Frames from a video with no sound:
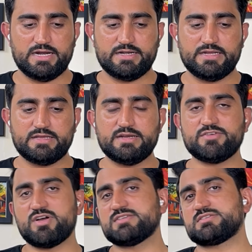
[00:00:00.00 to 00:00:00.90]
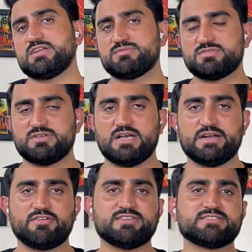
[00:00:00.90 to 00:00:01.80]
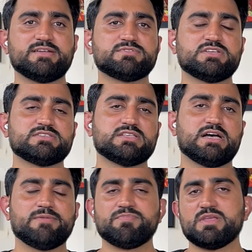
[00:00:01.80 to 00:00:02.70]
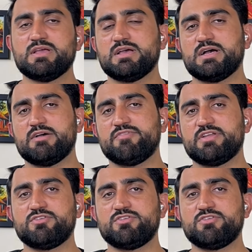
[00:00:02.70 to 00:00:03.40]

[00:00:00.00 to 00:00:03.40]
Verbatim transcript: Degree transcripts. Transcripts is where